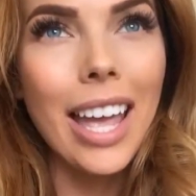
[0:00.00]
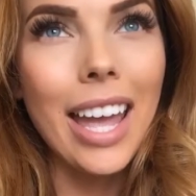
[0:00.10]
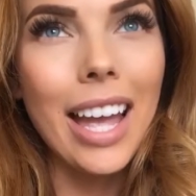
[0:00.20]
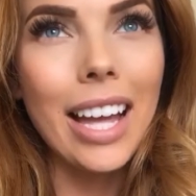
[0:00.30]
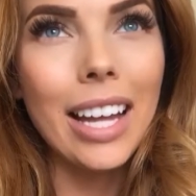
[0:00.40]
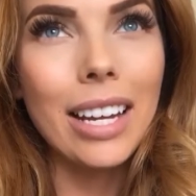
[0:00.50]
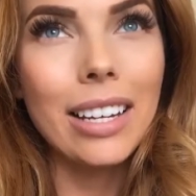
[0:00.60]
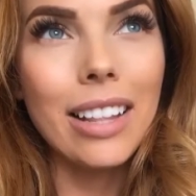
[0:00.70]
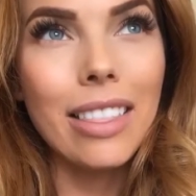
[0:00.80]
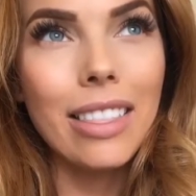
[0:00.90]

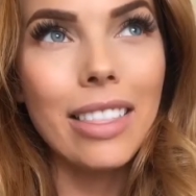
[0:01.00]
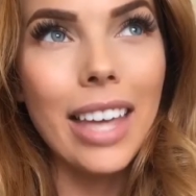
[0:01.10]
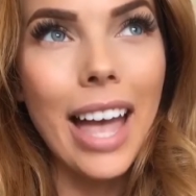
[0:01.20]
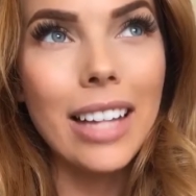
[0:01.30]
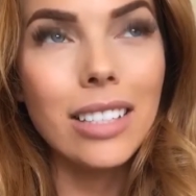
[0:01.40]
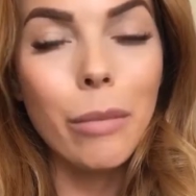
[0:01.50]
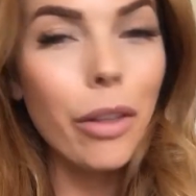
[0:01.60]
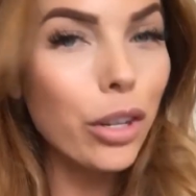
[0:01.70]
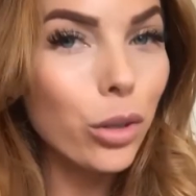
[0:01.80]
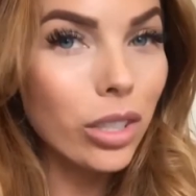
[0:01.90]
and they had some
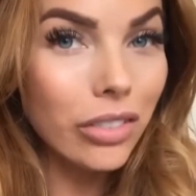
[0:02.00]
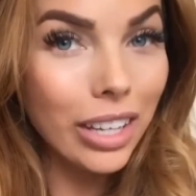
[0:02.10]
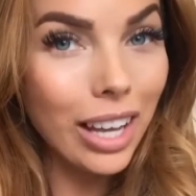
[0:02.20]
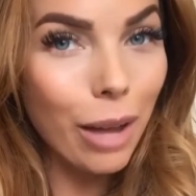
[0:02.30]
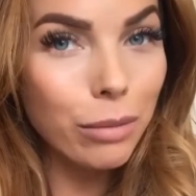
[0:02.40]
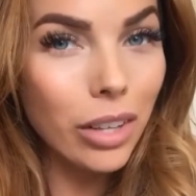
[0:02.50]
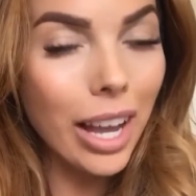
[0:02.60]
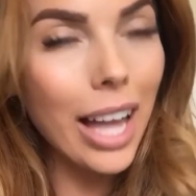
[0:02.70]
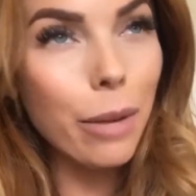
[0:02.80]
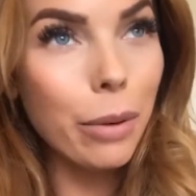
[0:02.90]
other source of income. So I
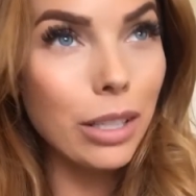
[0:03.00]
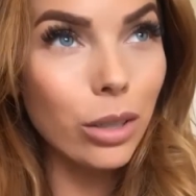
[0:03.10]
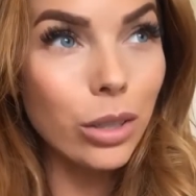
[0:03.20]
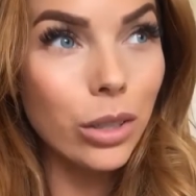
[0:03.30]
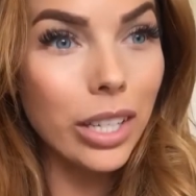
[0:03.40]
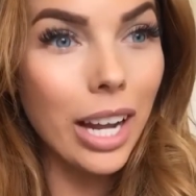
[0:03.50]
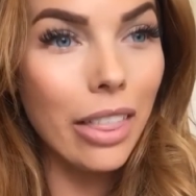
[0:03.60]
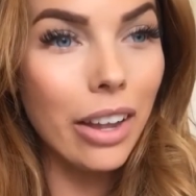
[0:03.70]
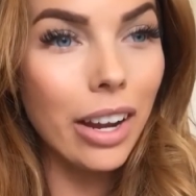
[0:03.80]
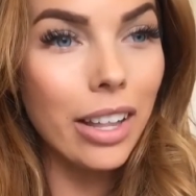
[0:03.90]
kind of put 2 and 2
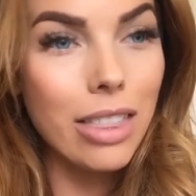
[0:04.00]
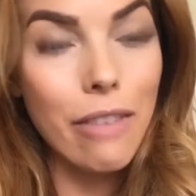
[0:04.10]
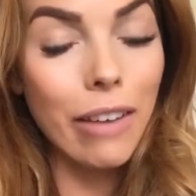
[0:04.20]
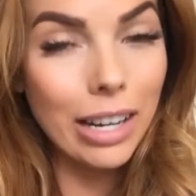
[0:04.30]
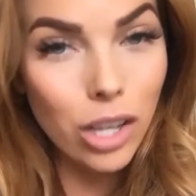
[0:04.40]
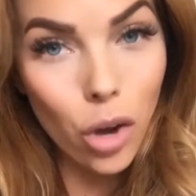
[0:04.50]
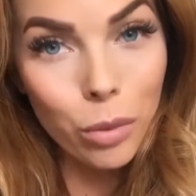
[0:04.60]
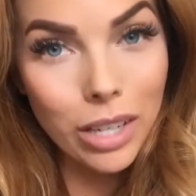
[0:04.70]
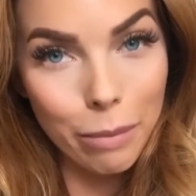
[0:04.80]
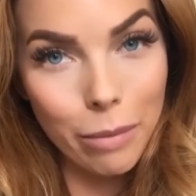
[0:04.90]
together, and they finally
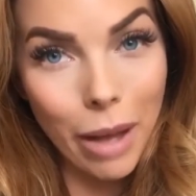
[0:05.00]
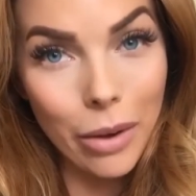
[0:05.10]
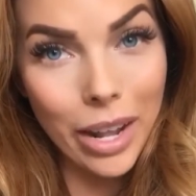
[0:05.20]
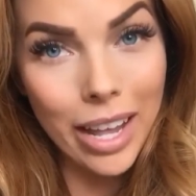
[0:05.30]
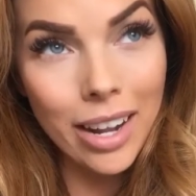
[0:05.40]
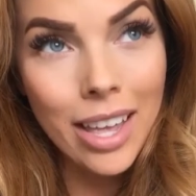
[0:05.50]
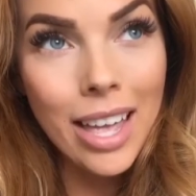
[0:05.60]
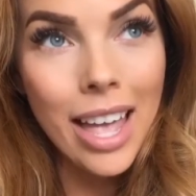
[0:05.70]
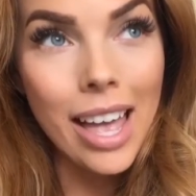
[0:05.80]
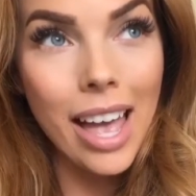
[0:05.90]
opened up about it
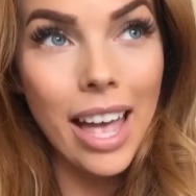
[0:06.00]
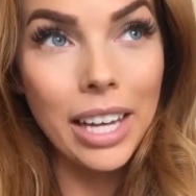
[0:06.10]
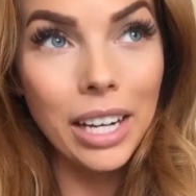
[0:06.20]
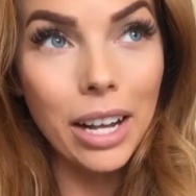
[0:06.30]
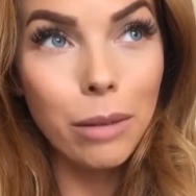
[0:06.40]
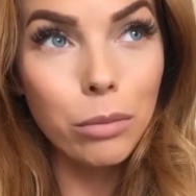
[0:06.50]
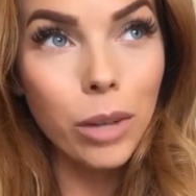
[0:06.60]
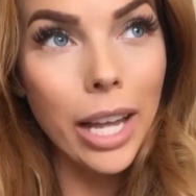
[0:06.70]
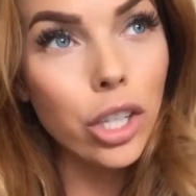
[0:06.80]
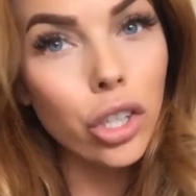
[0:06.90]
and
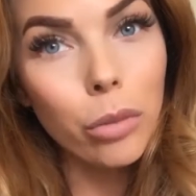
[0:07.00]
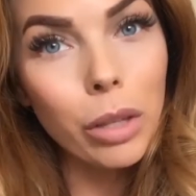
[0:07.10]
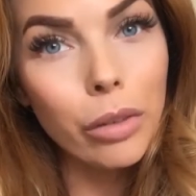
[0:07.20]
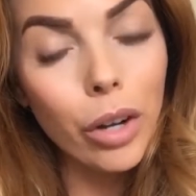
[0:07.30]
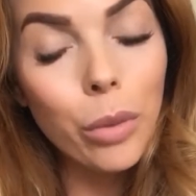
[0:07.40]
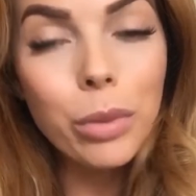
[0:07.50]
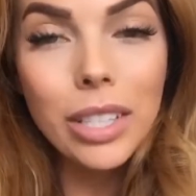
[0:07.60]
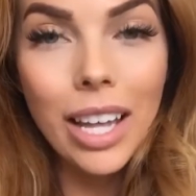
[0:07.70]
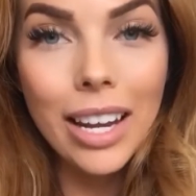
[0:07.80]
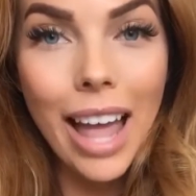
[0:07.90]
kind of showed me the
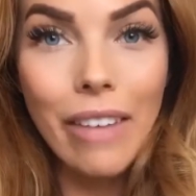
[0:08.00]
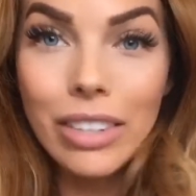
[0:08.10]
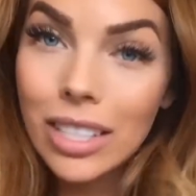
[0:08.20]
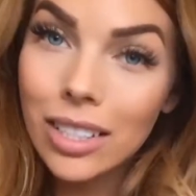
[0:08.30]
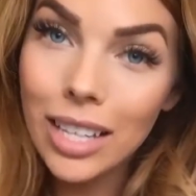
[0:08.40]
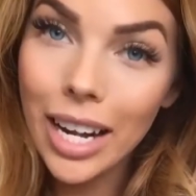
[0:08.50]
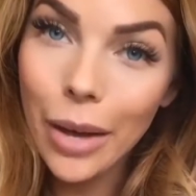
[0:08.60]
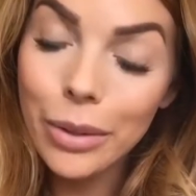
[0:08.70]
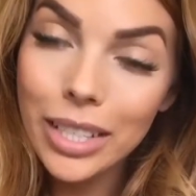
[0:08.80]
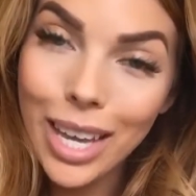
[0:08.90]
ropes, and ever since then
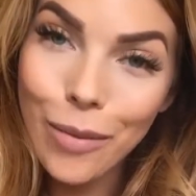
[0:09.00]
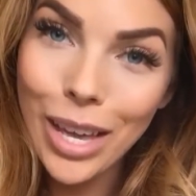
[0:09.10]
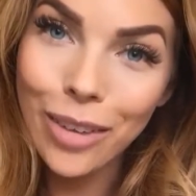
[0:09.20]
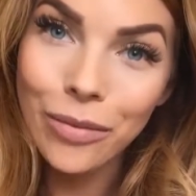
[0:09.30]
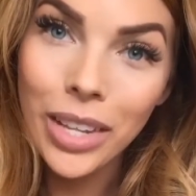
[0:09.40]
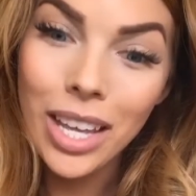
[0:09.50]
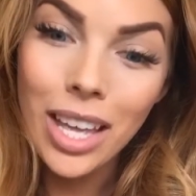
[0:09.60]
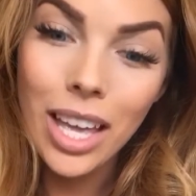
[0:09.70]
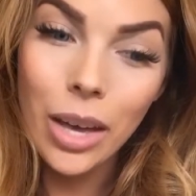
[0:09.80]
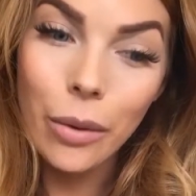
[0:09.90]
I was camming.
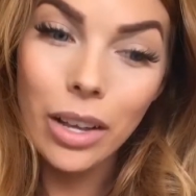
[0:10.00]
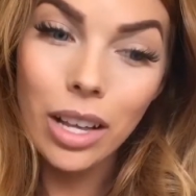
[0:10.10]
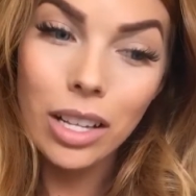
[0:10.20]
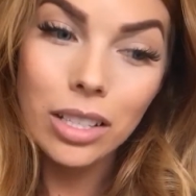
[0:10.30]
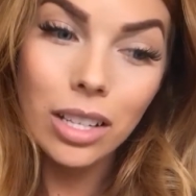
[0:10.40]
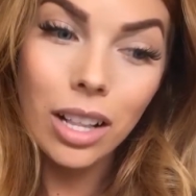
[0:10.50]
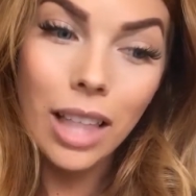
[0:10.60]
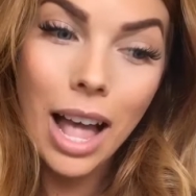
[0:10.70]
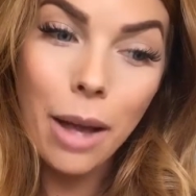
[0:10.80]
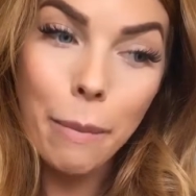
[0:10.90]
It was a
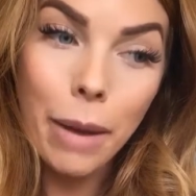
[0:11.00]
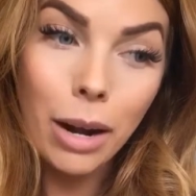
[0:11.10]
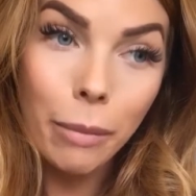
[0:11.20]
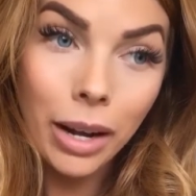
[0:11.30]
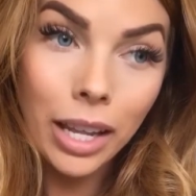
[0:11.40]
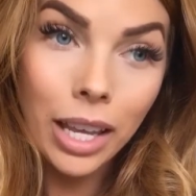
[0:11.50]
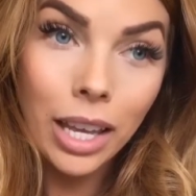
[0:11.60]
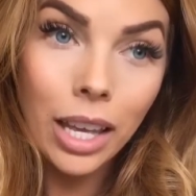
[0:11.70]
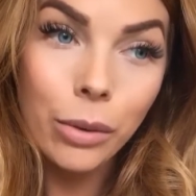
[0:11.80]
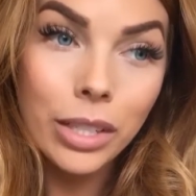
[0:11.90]
lot better
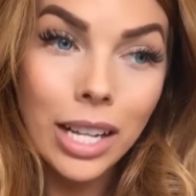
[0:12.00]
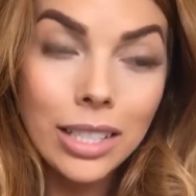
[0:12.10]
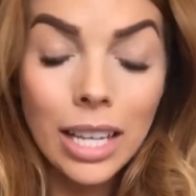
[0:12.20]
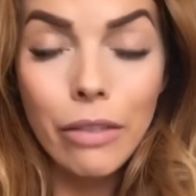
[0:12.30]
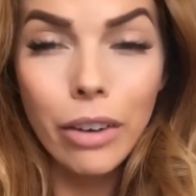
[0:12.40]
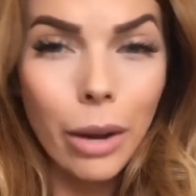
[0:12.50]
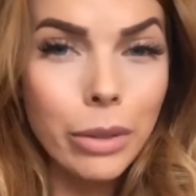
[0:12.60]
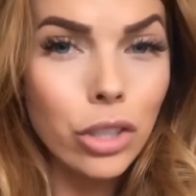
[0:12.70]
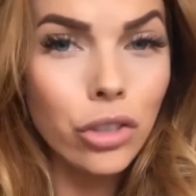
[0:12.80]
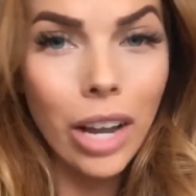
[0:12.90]
money, it was a lot safer. I
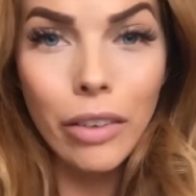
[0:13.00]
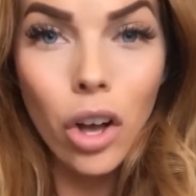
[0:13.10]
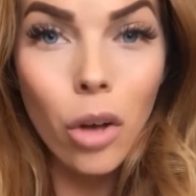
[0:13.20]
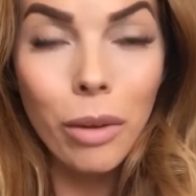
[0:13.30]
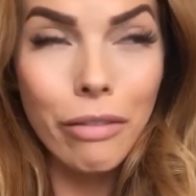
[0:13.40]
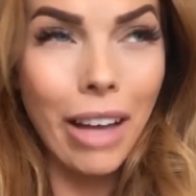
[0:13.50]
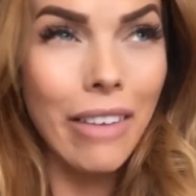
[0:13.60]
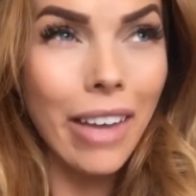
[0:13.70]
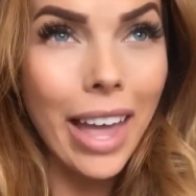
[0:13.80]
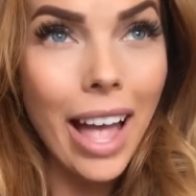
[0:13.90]
wasn't driving home at
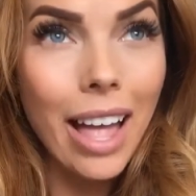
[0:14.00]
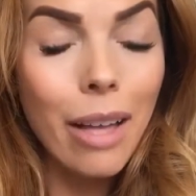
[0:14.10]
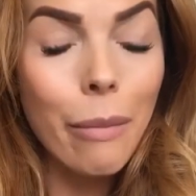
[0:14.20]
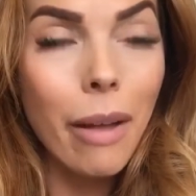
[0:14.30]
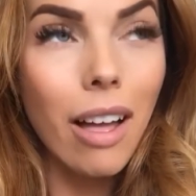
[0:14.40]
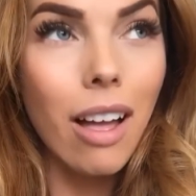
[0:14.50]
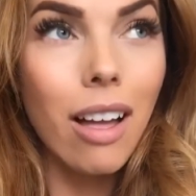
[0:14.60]
5 a.m.